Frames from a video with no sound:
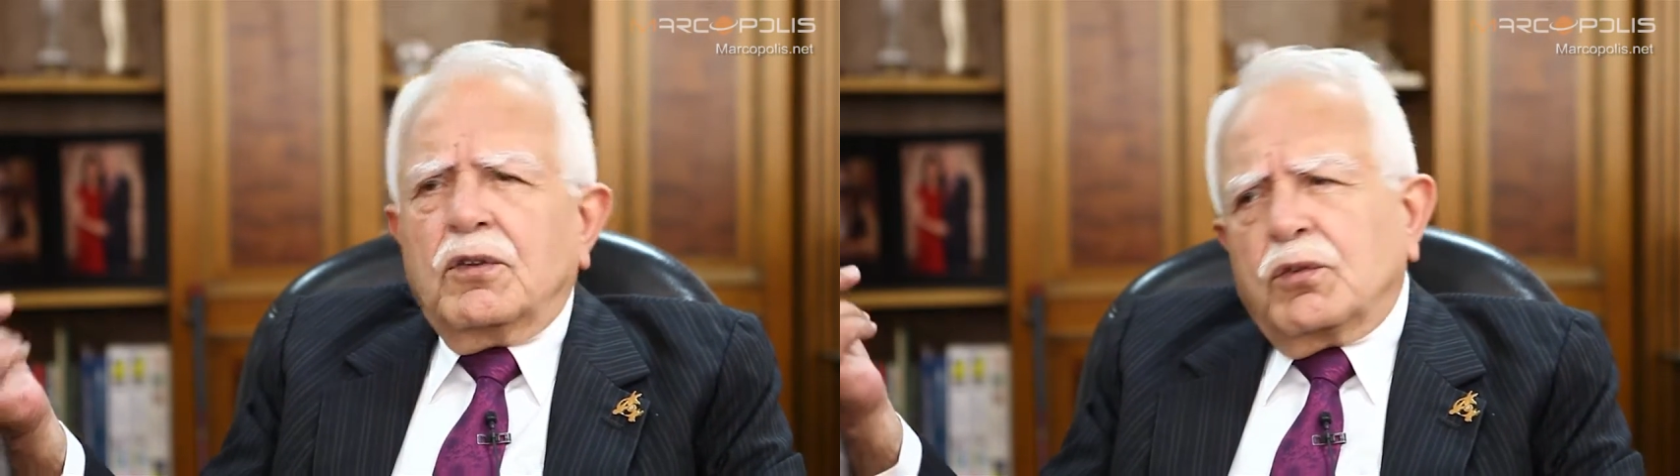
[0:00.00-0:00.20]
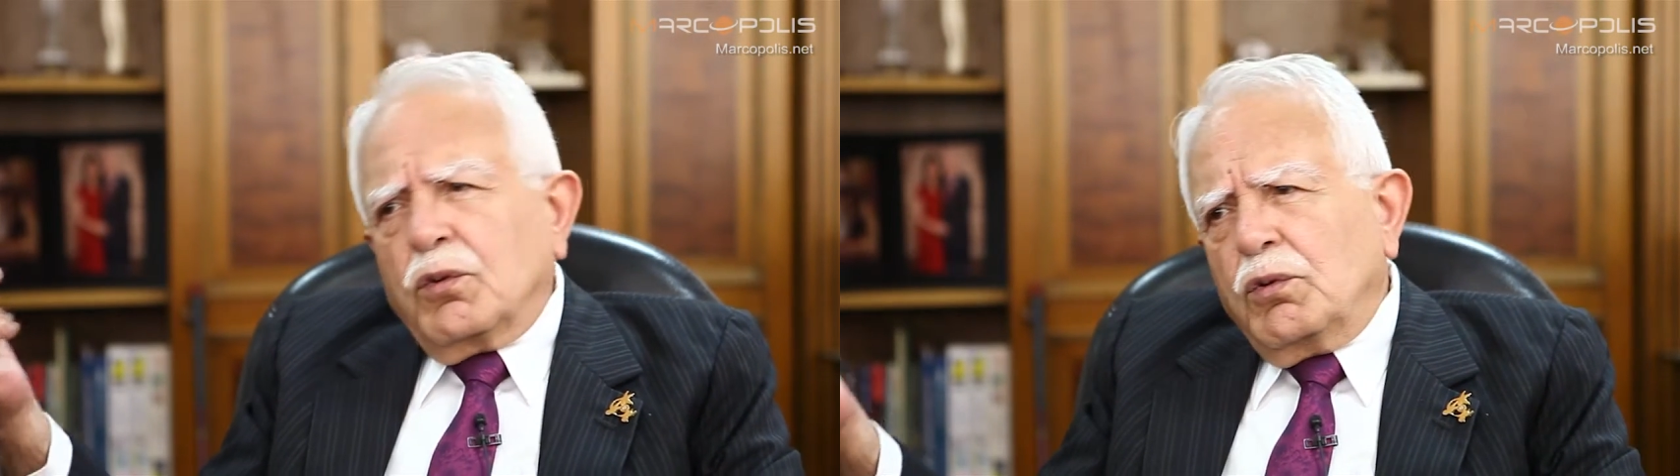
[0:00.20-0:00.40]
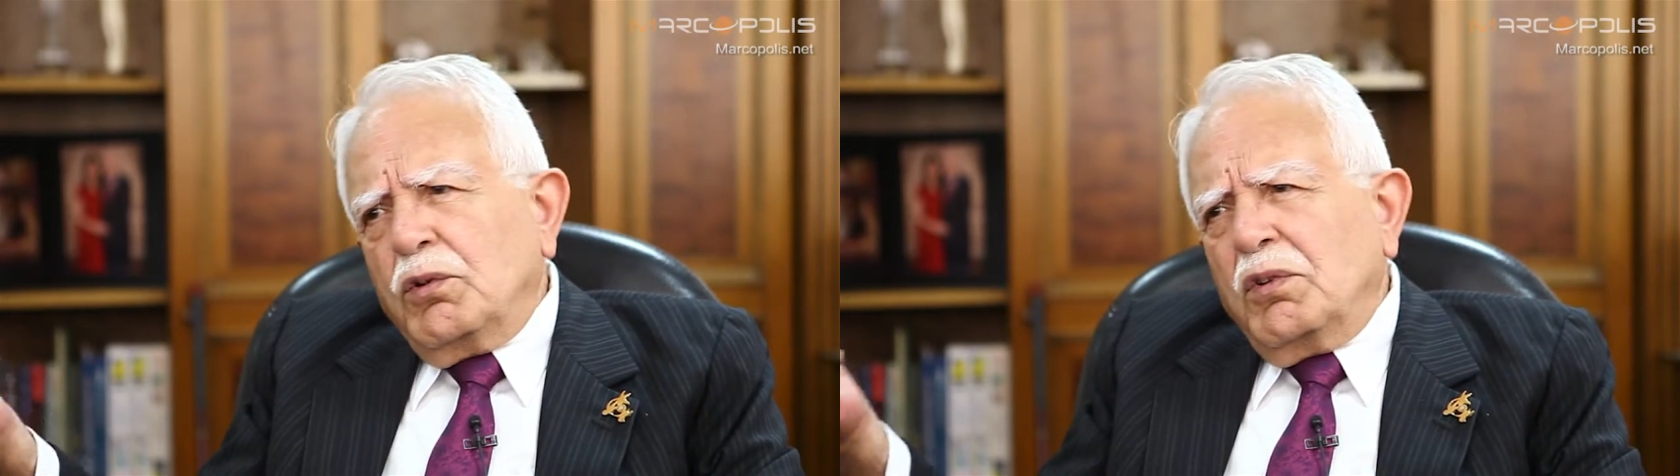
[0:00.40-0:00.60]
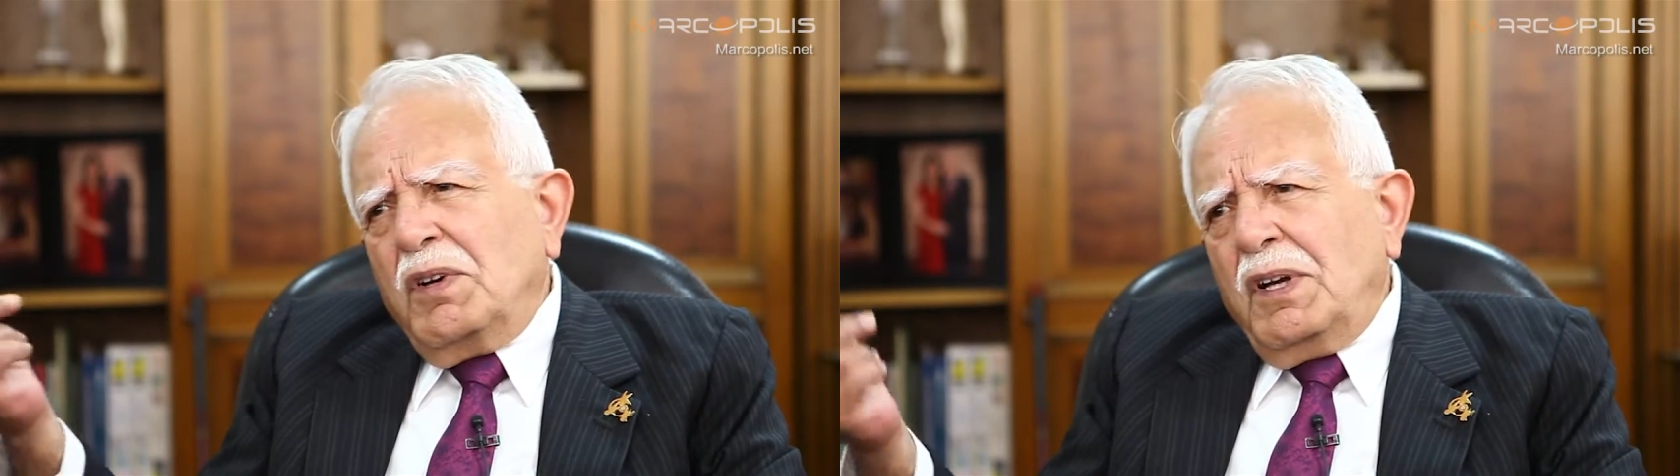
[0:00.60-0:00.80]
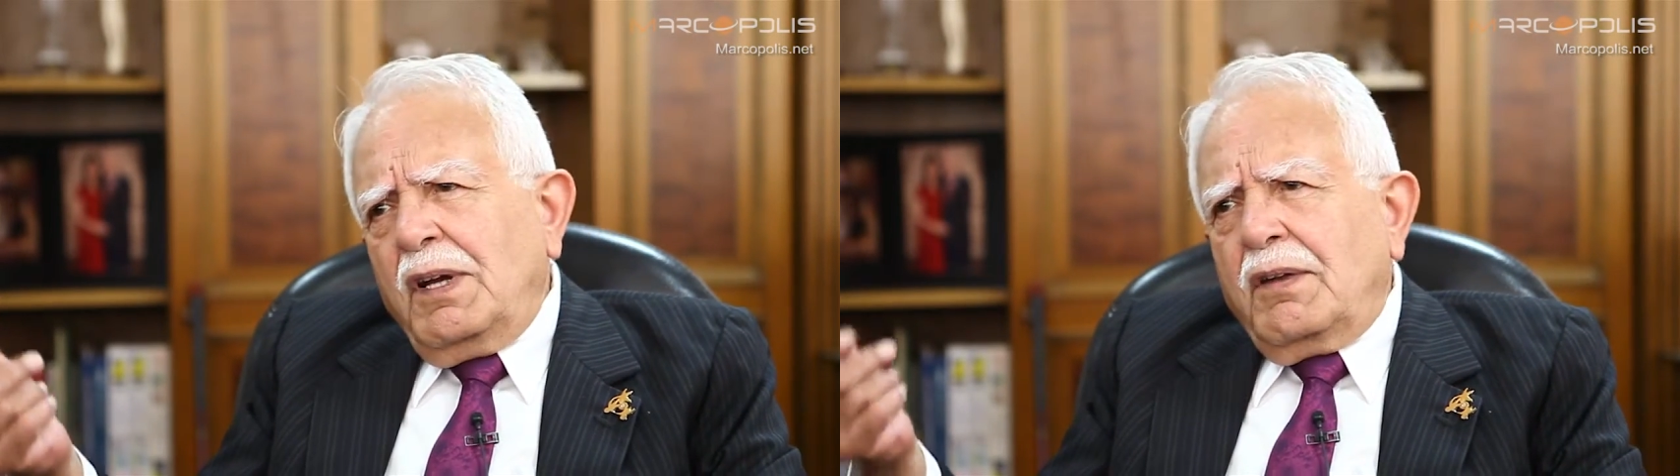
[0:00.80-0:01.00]
So
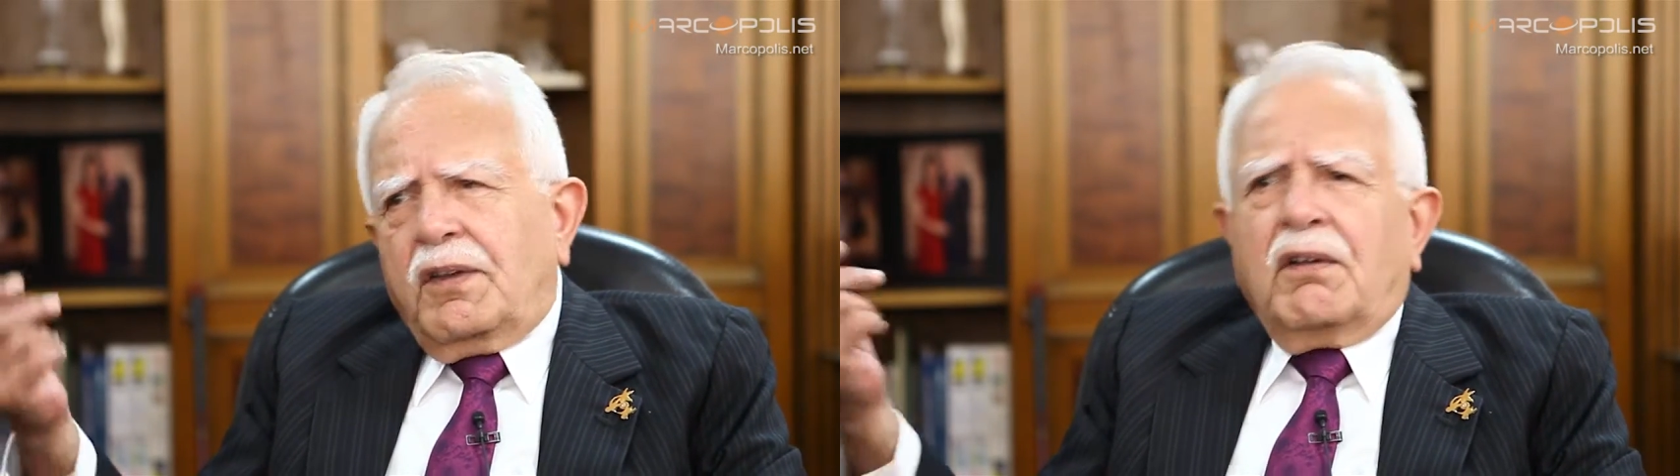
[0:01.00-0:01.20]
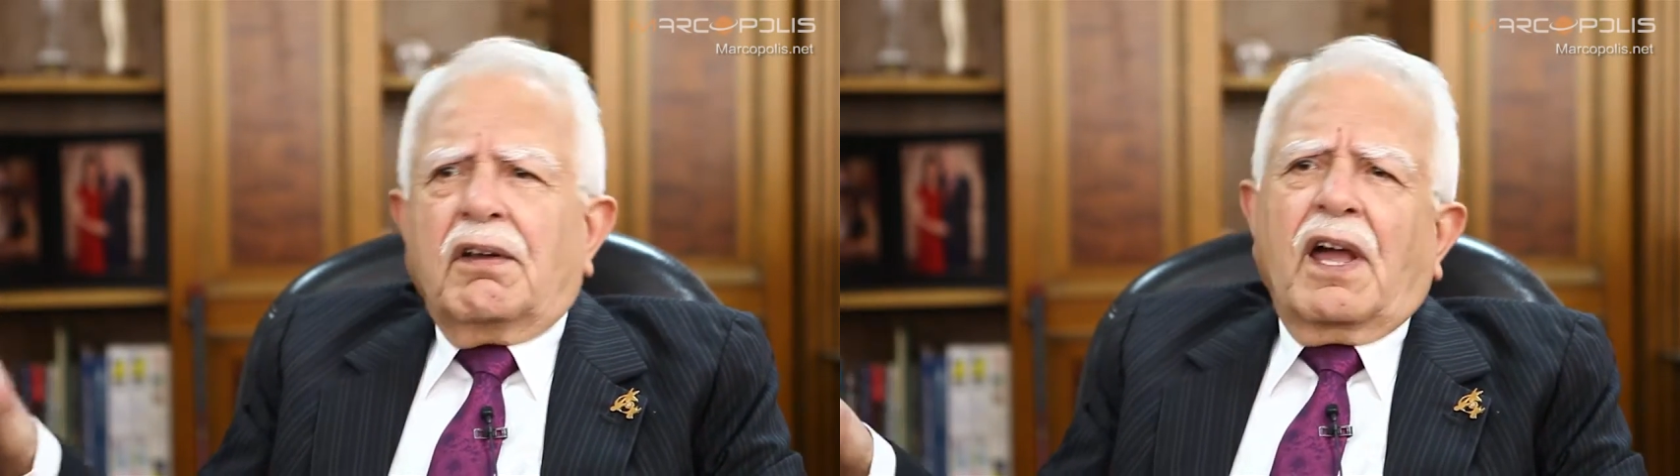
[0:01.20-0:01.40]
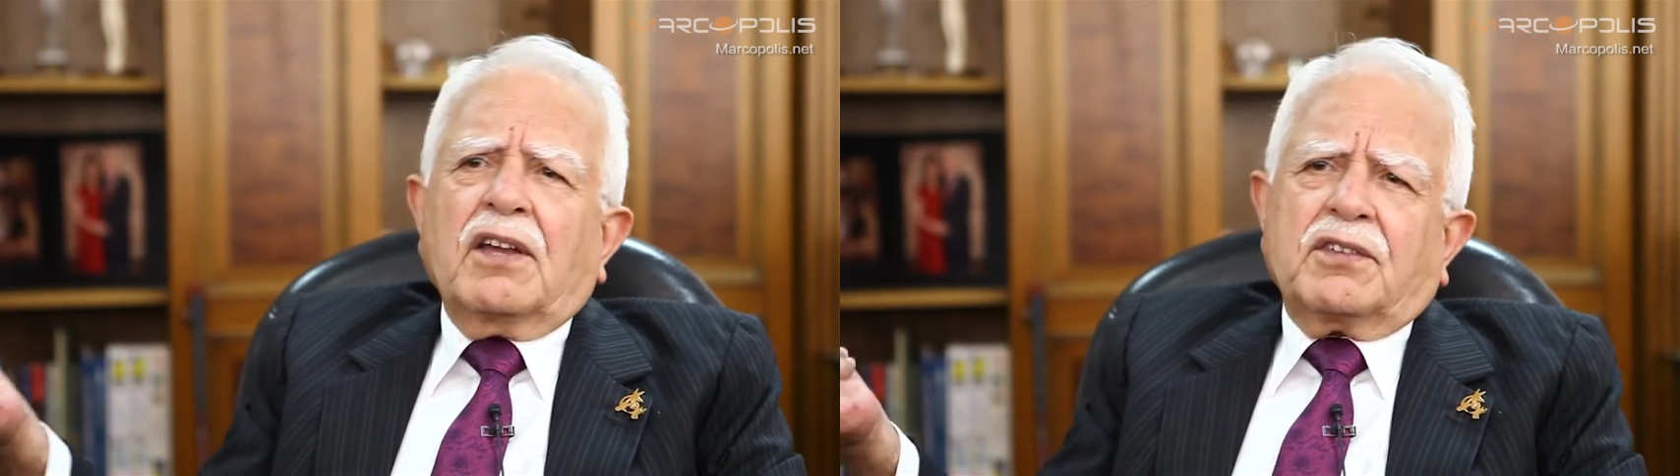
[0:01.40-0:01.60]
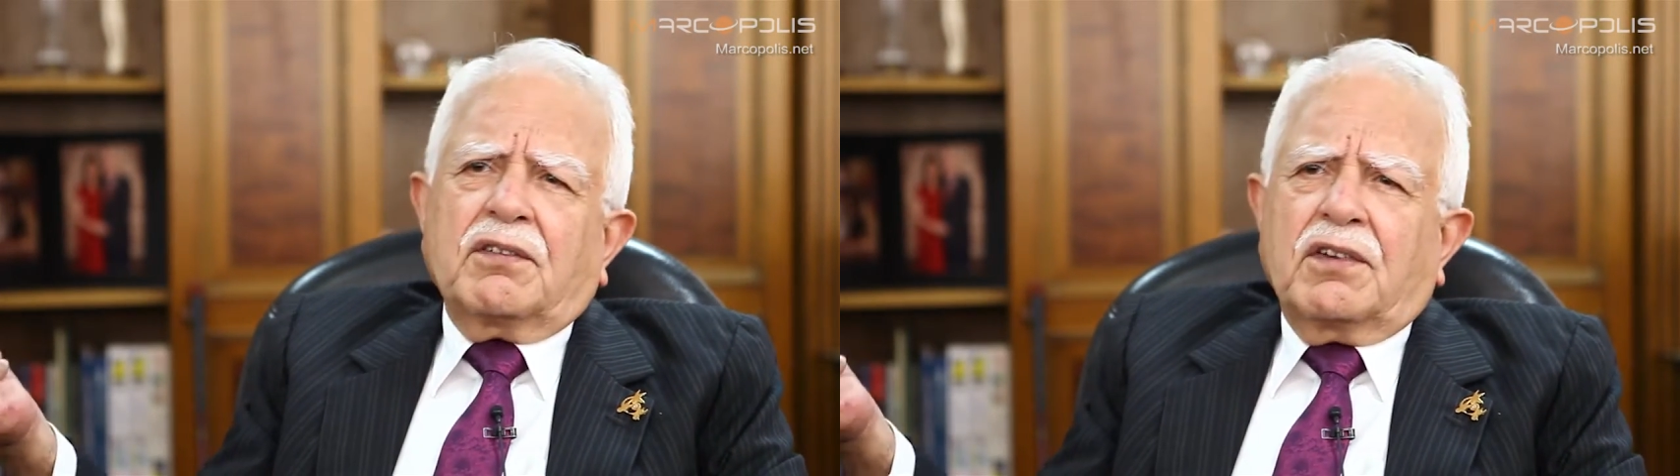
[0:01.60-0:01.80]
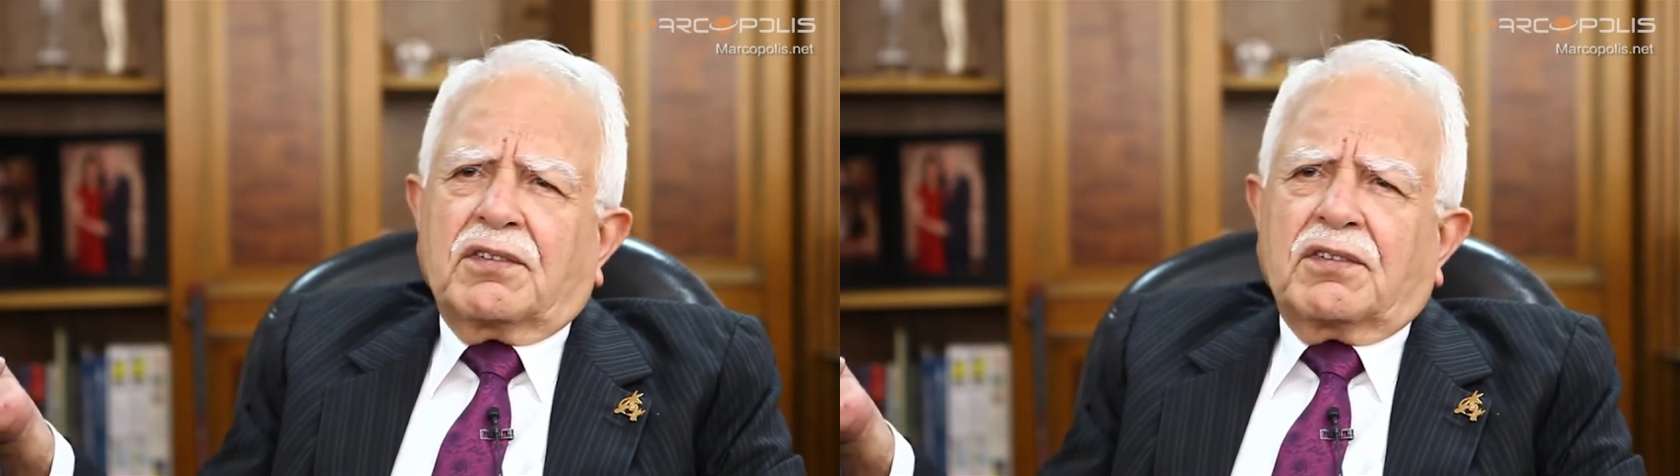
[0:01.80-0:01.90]
their likes and